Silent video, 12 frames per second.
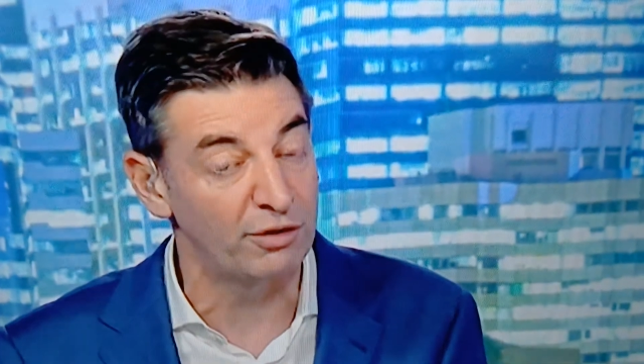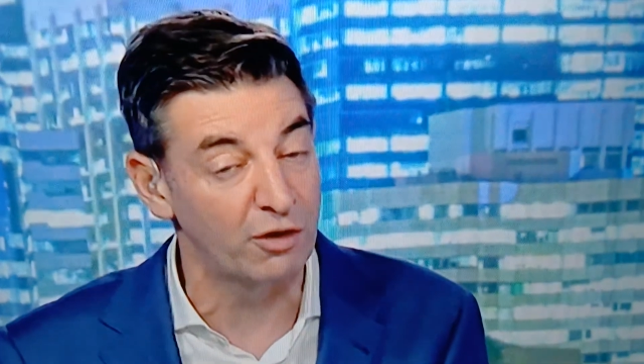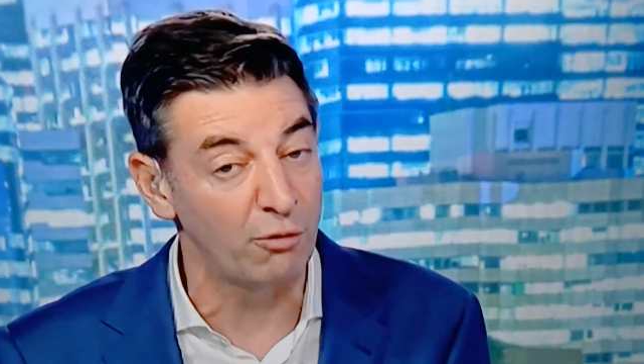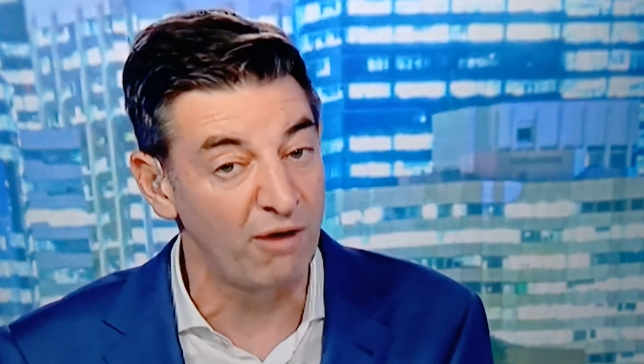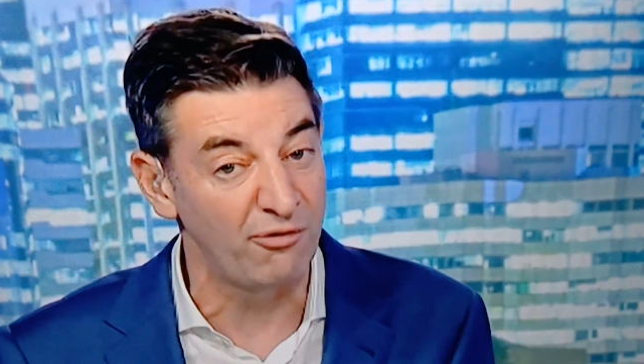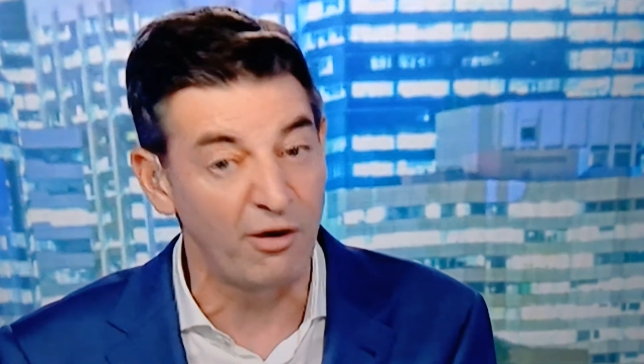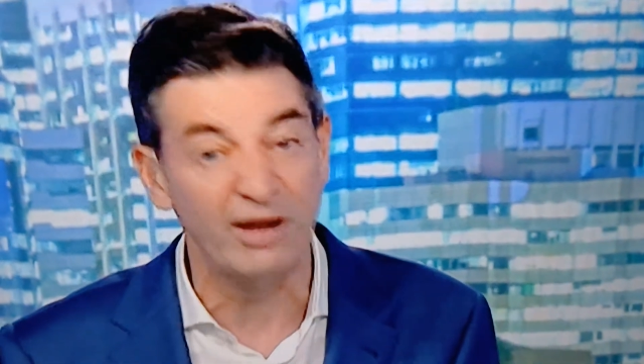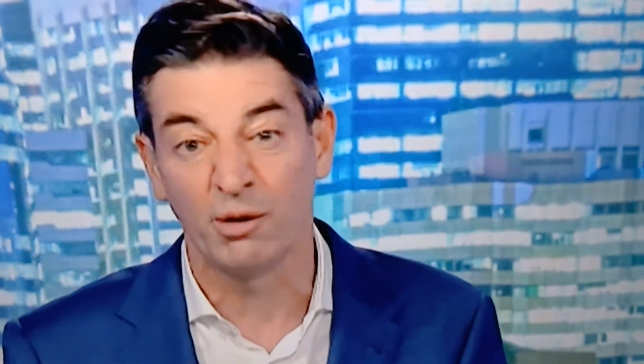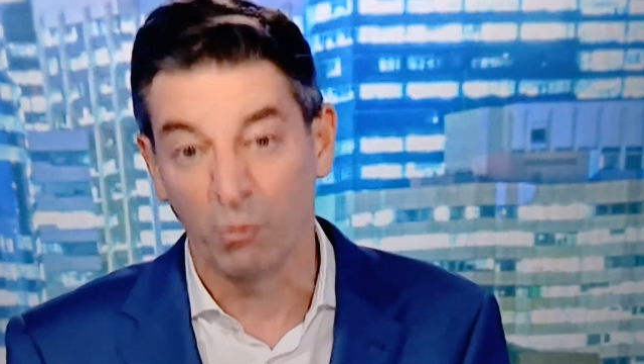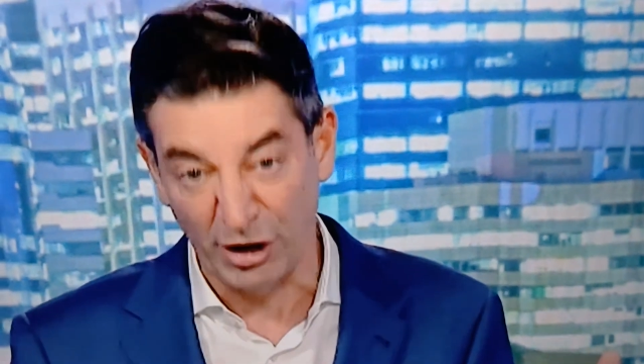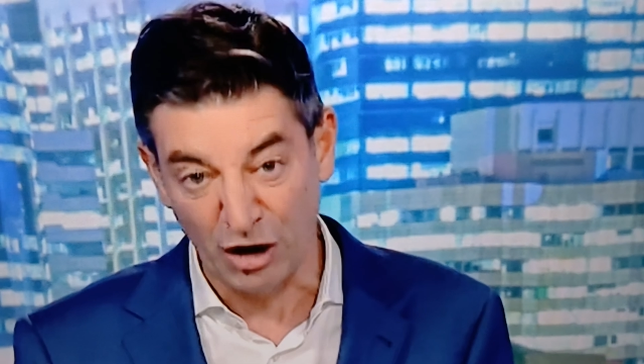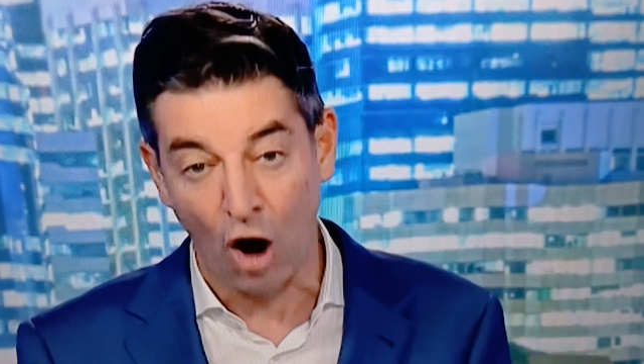the referendum,
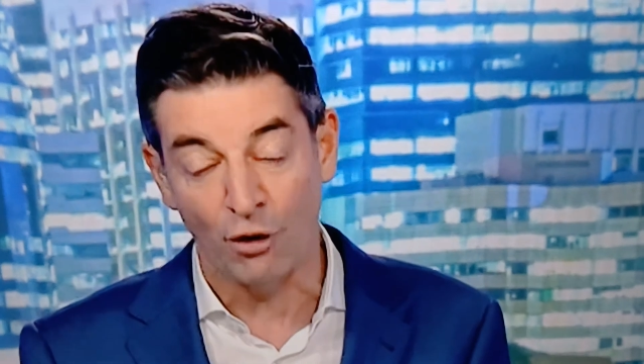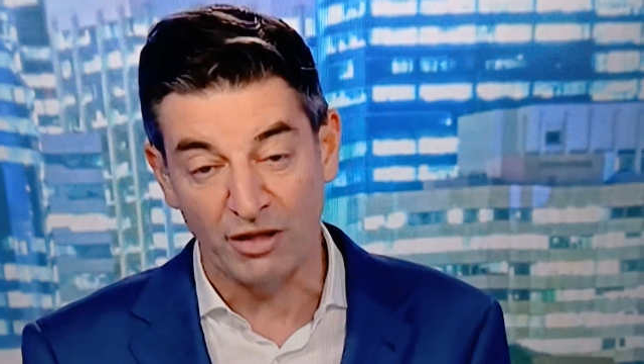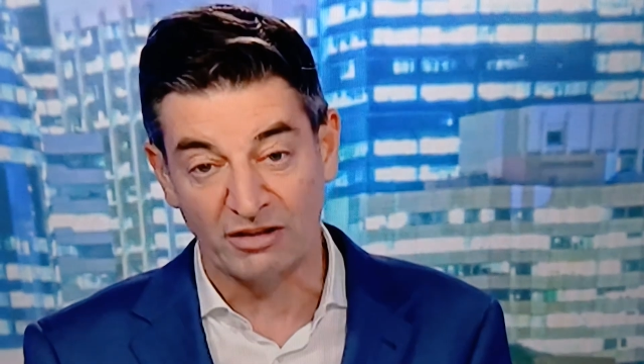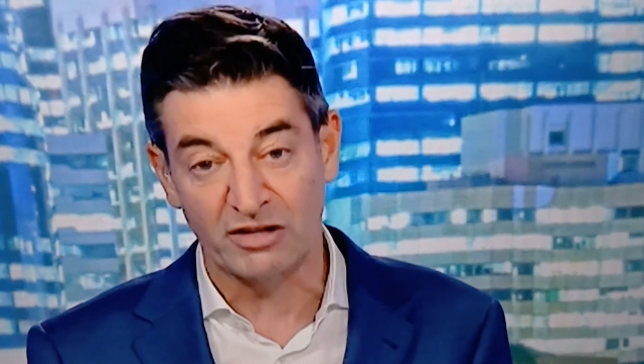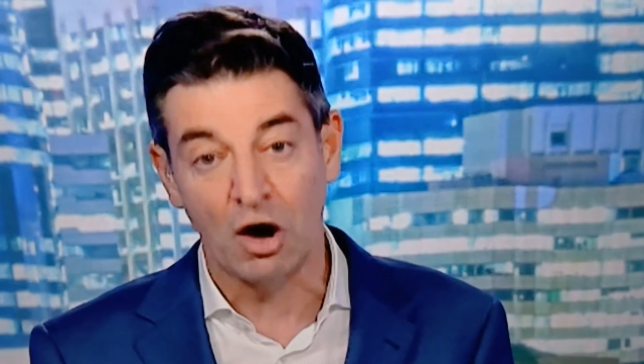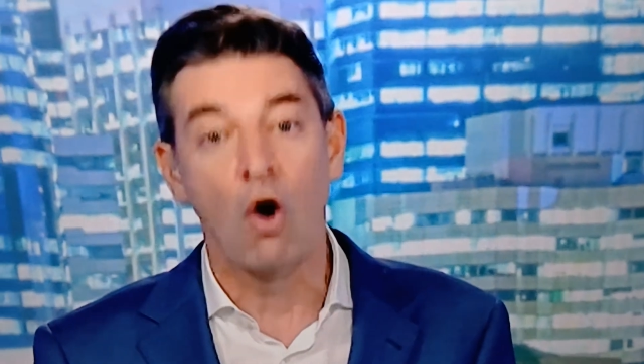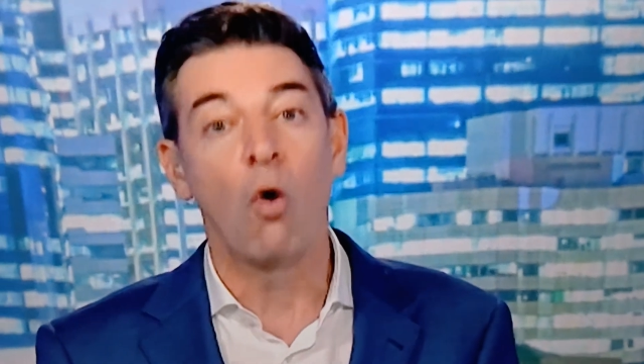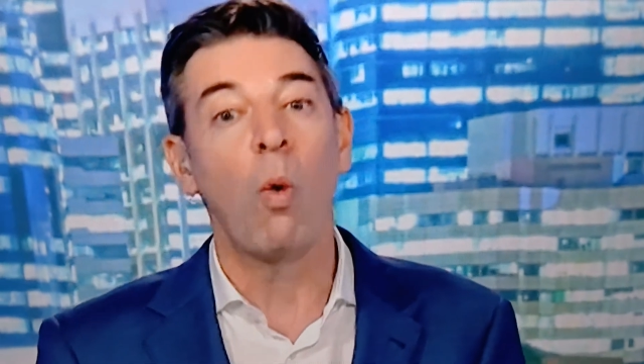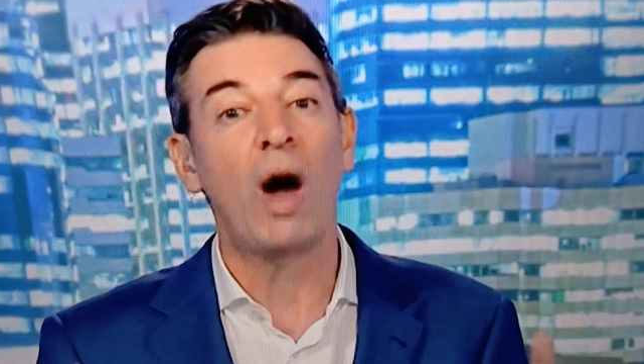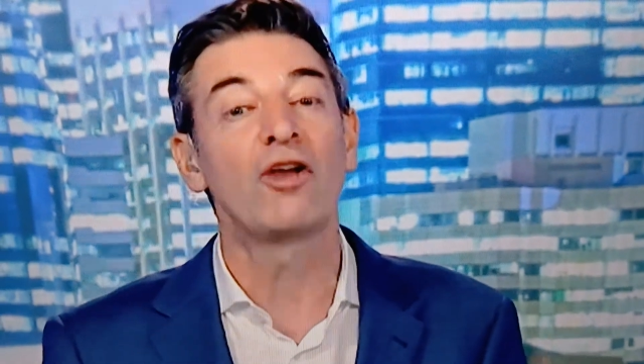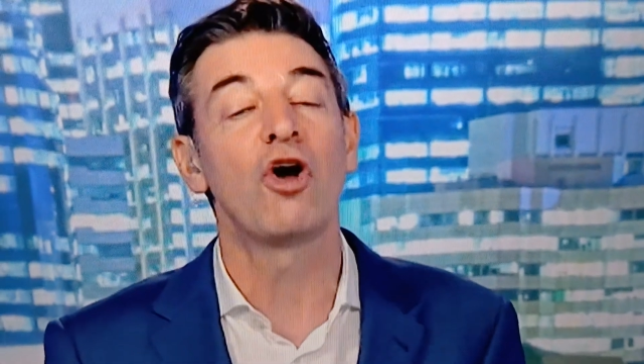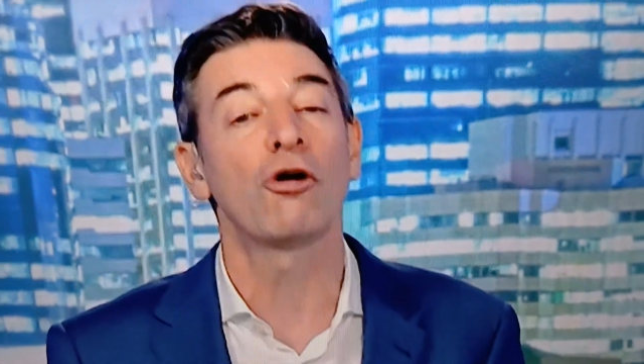we know this,
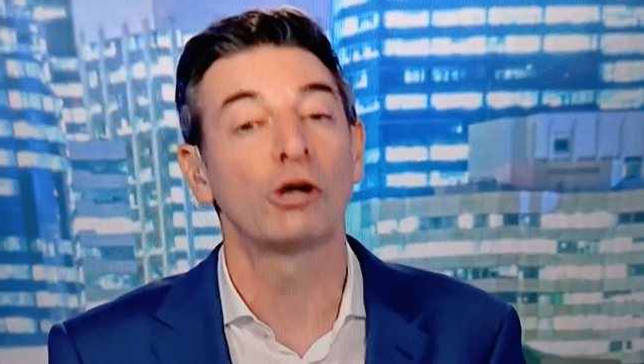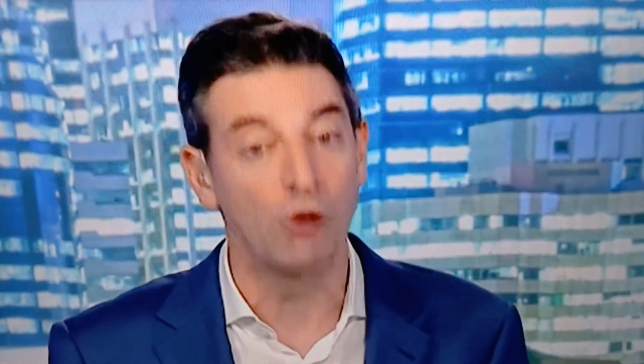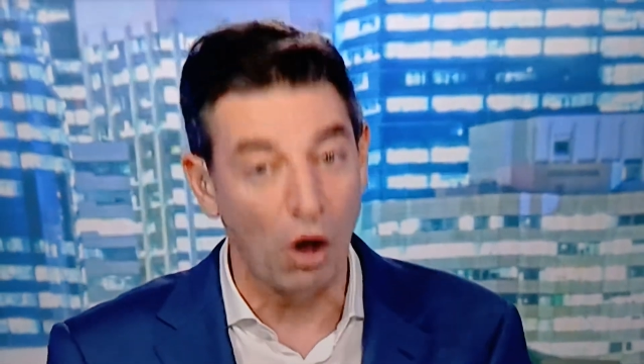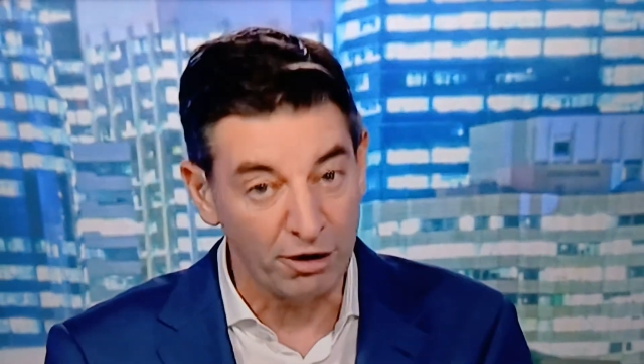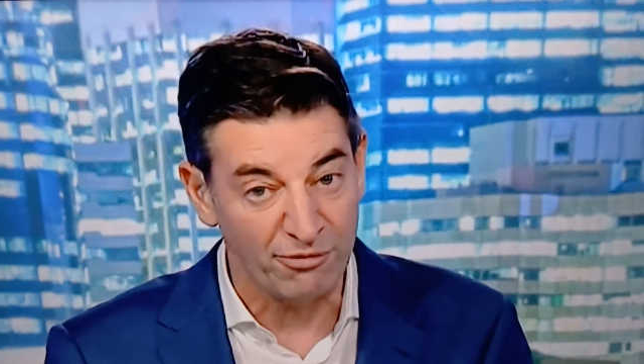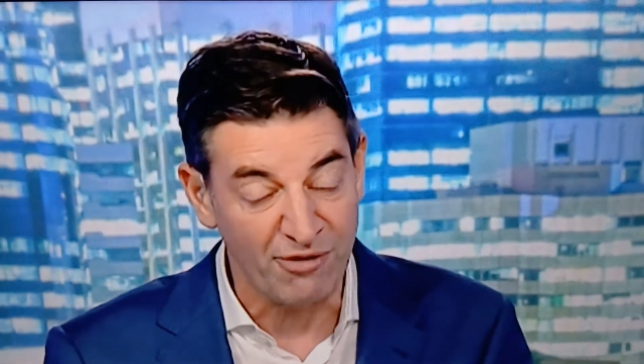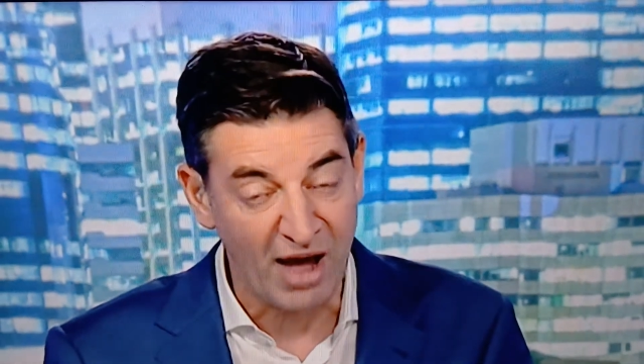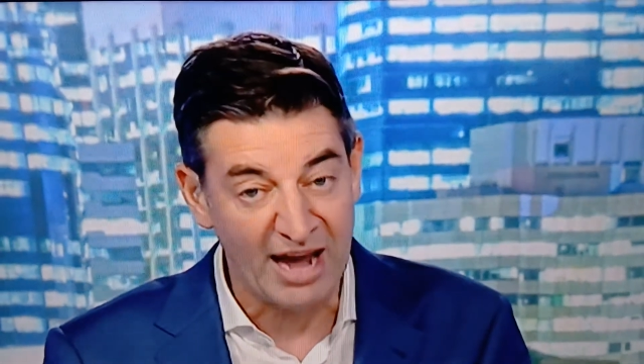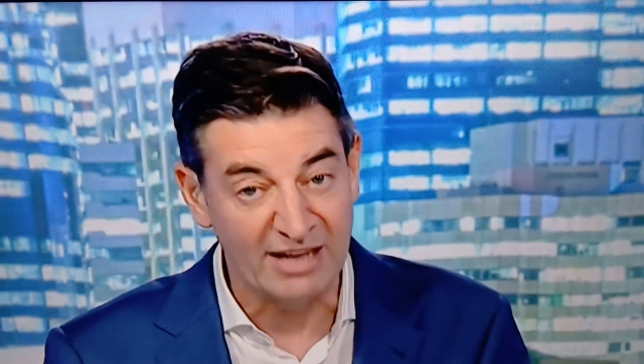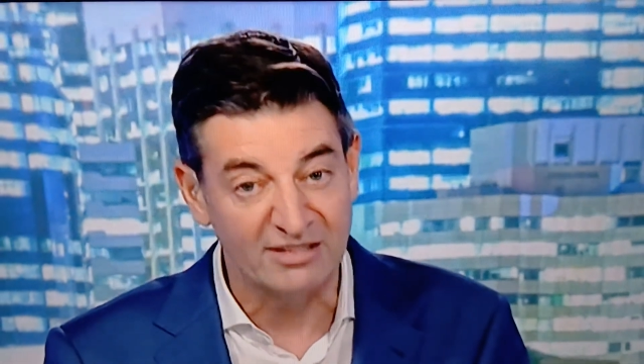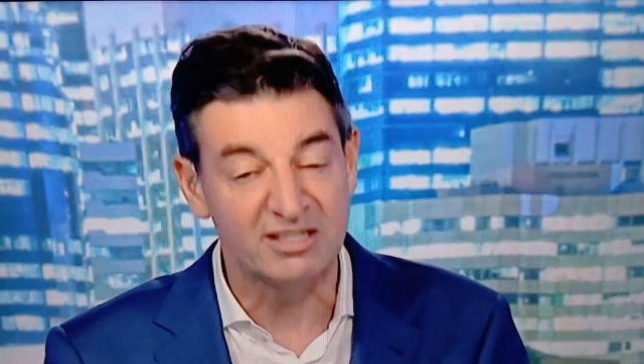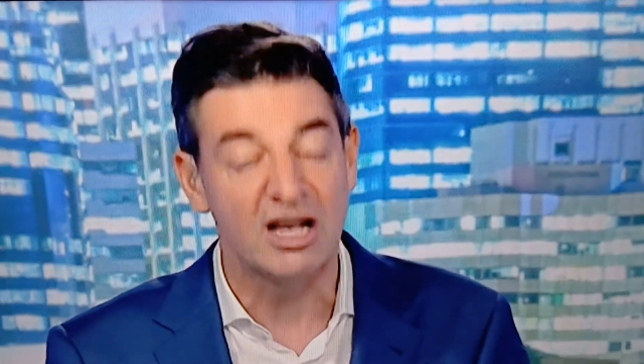won her a lot of
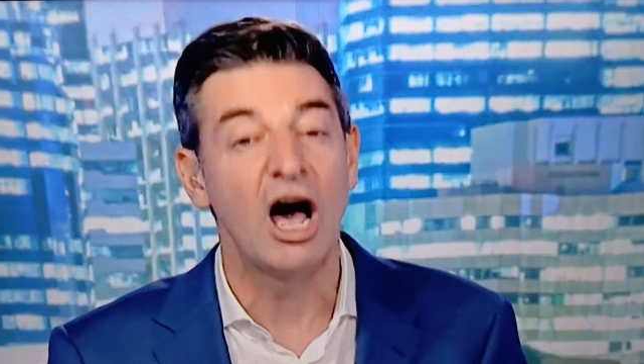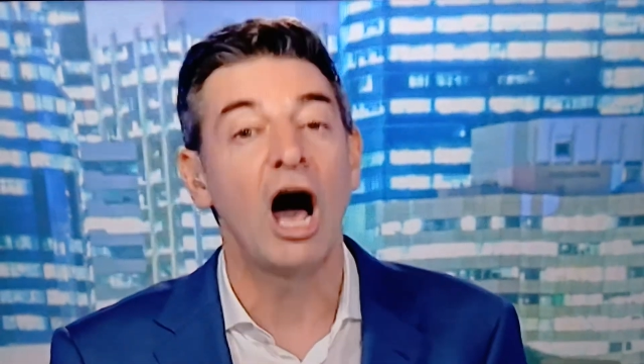fans,